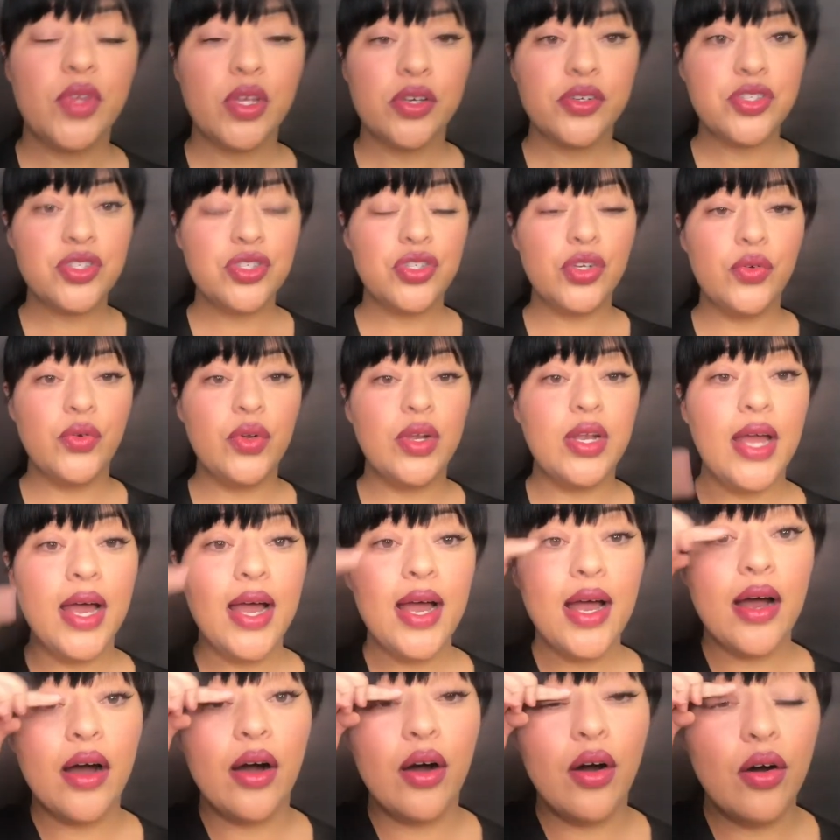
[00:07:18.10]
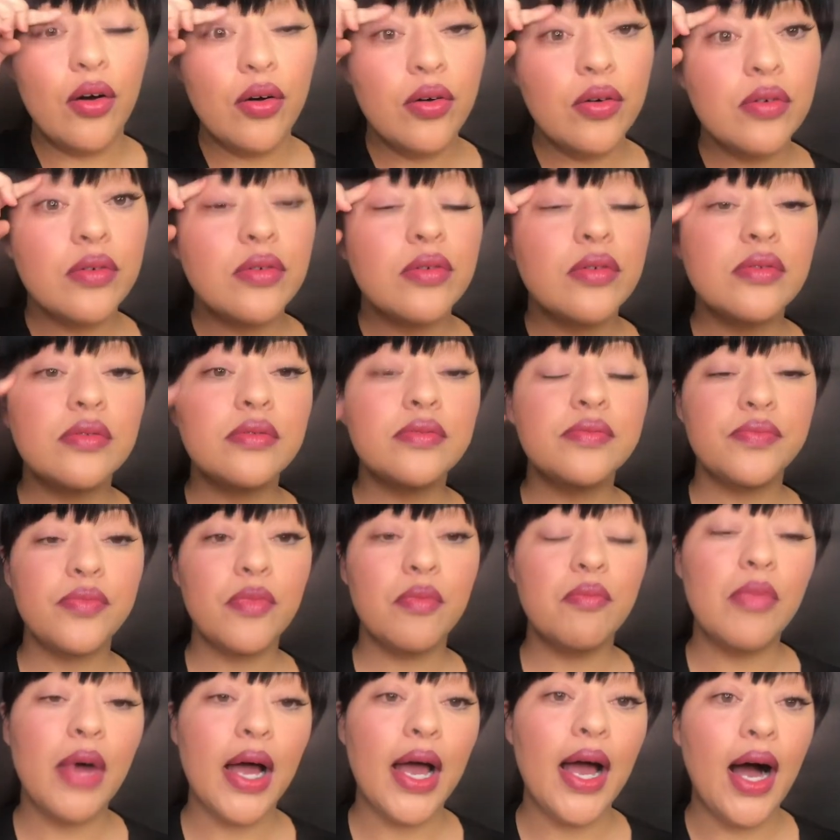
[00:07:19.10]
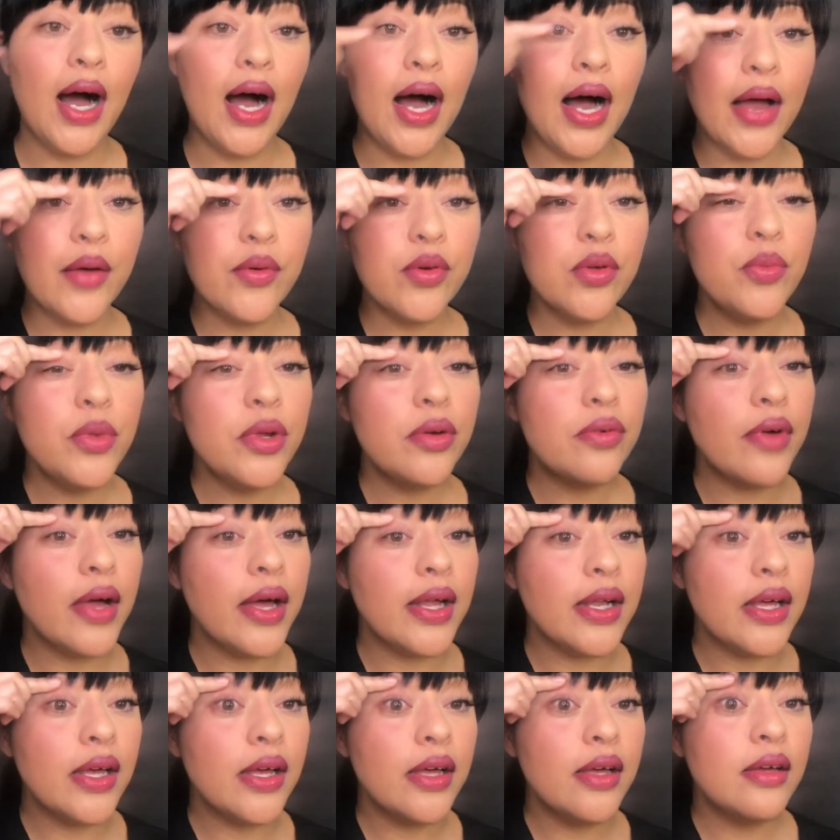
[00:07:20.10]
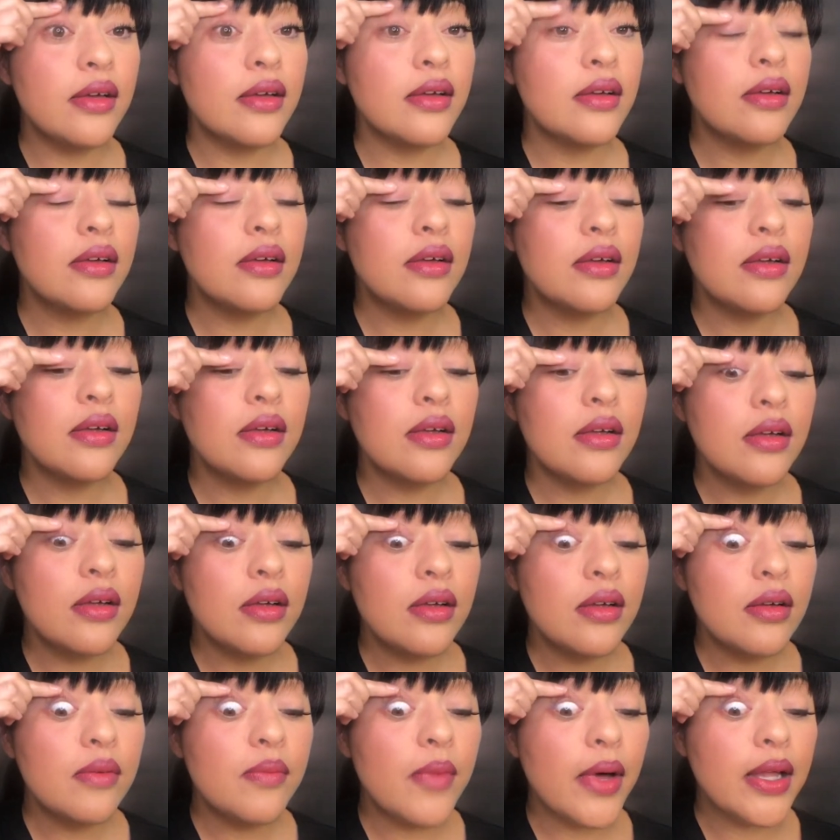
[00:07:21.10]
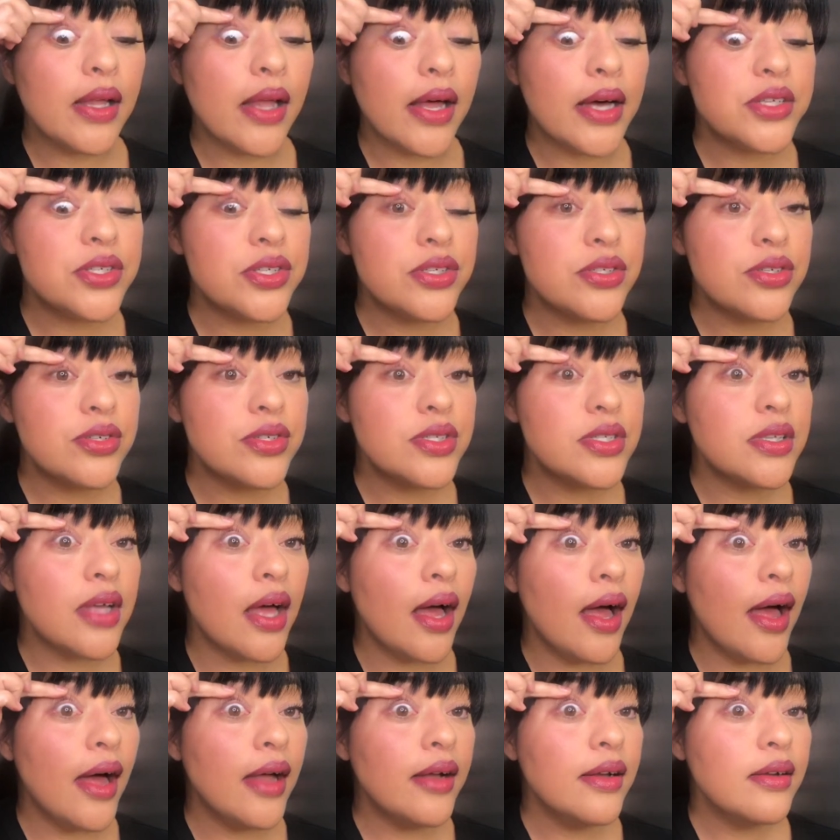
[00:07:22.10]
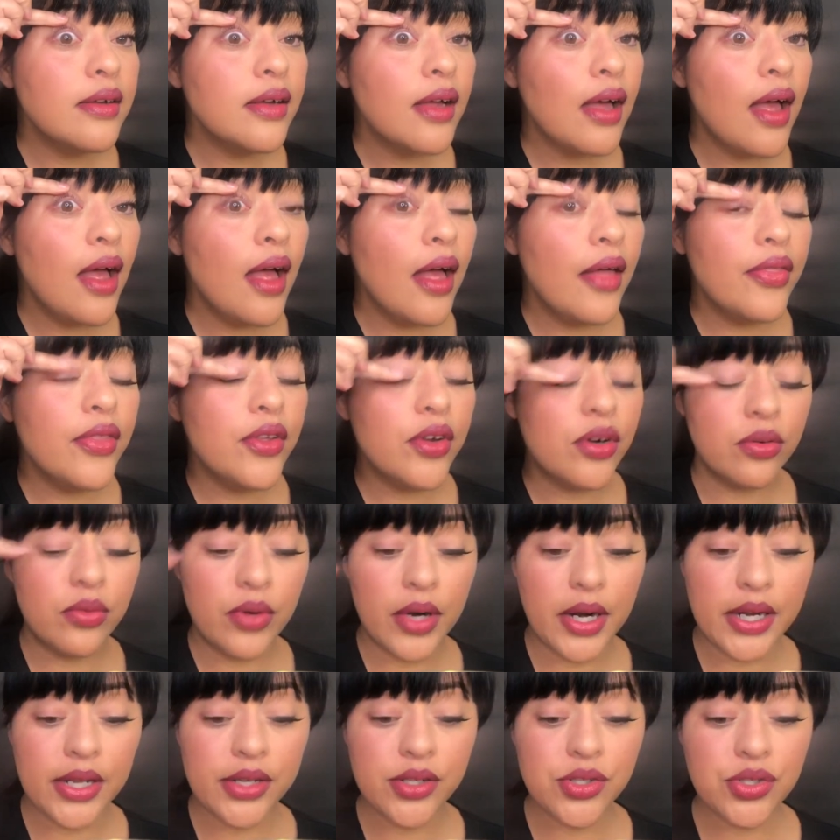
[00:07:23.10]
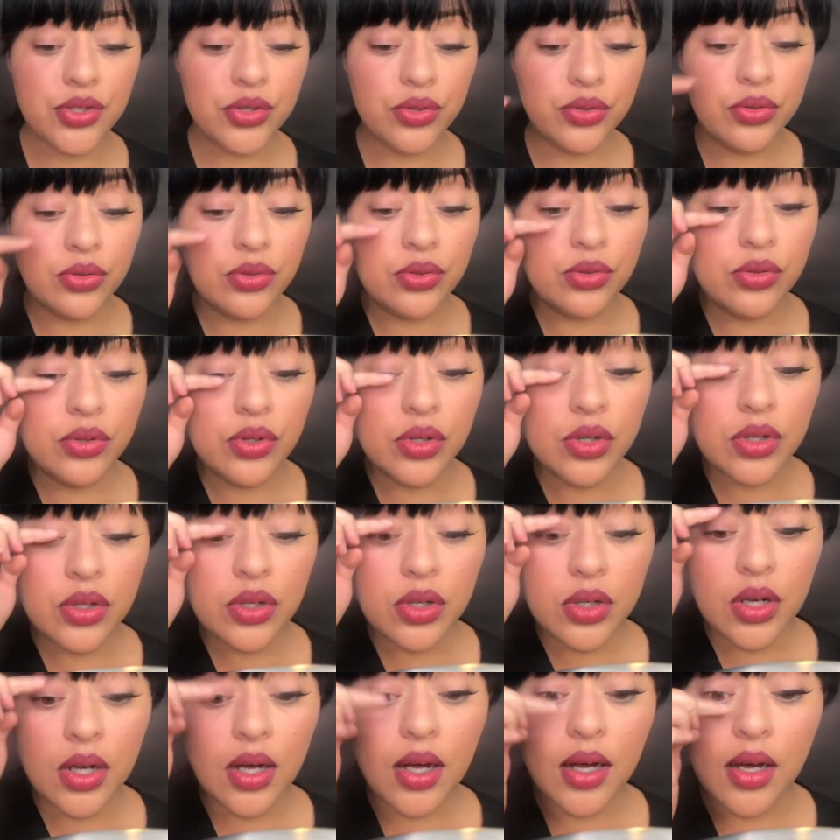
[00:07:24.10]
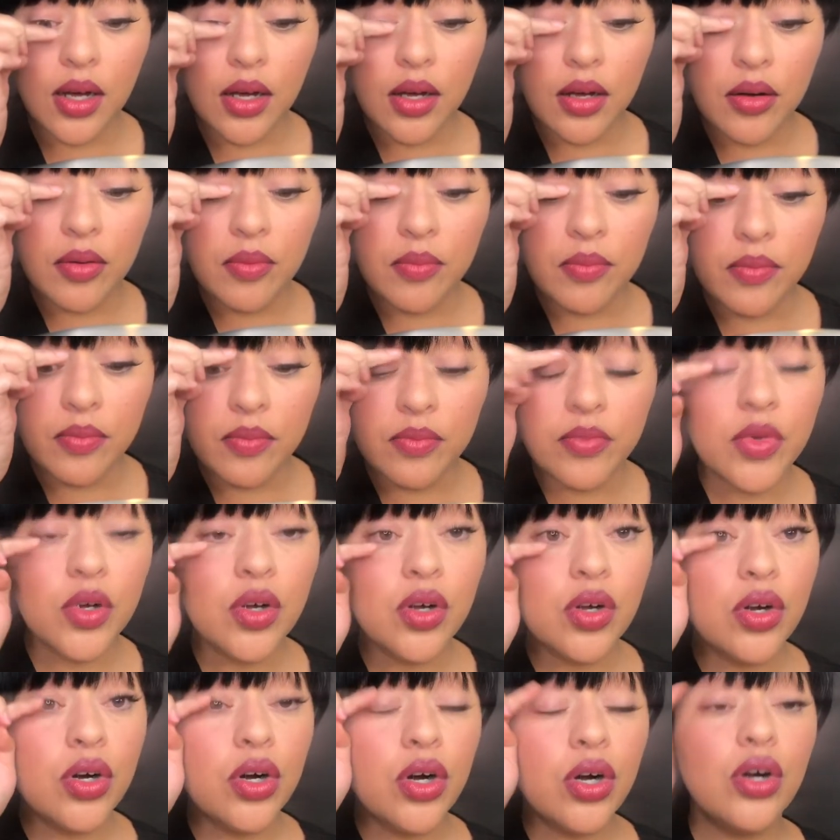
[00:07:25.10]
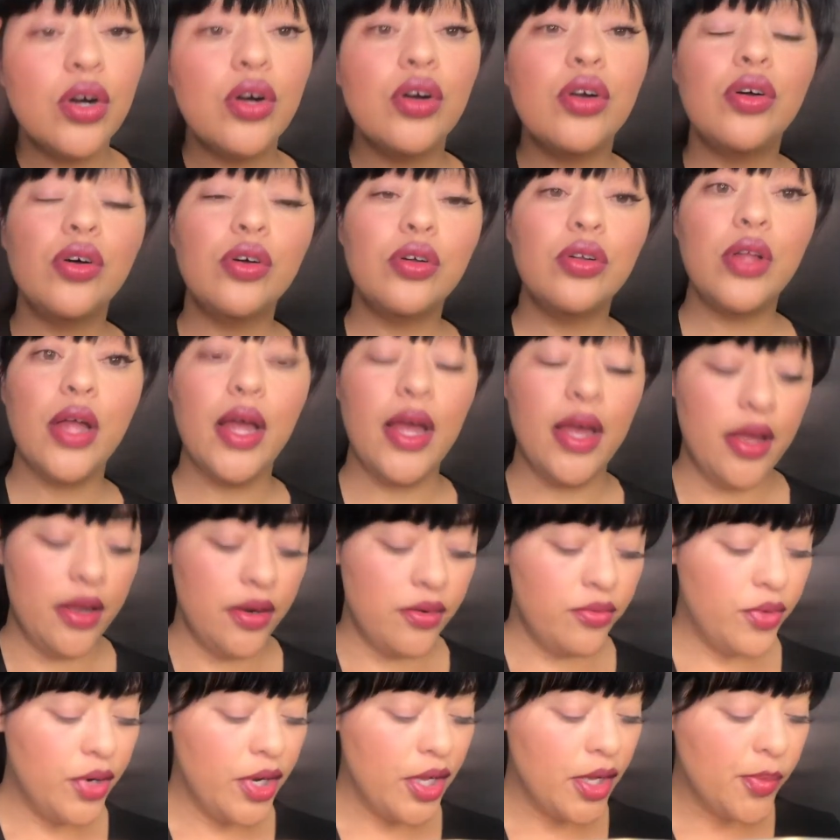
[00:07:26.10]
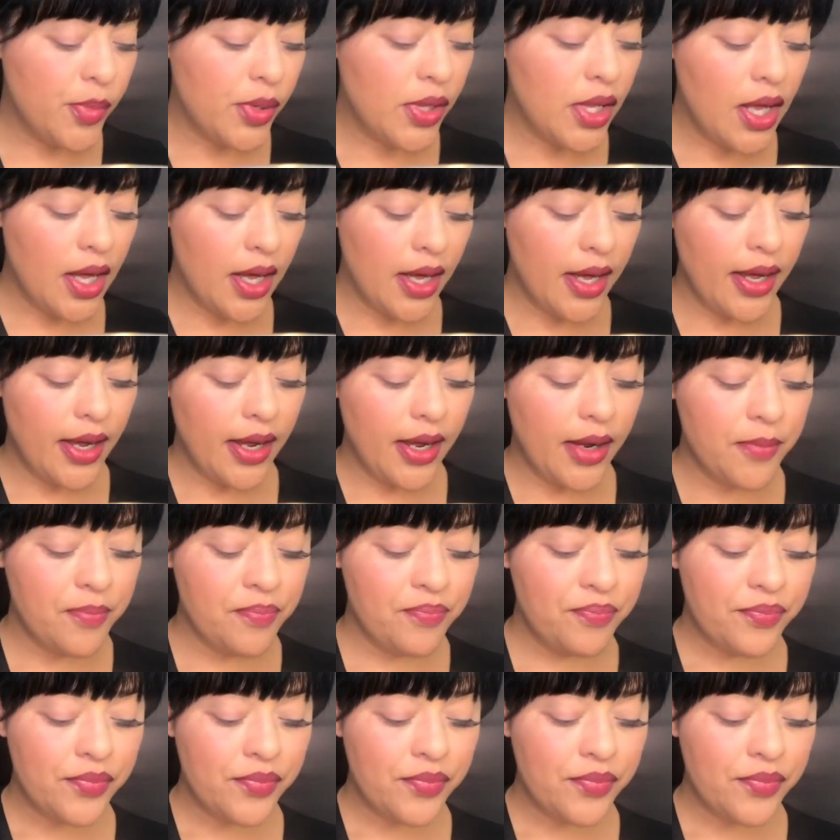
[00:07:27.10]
So now my eye would be ready, my lashes are set, and they're ready to curl and reapply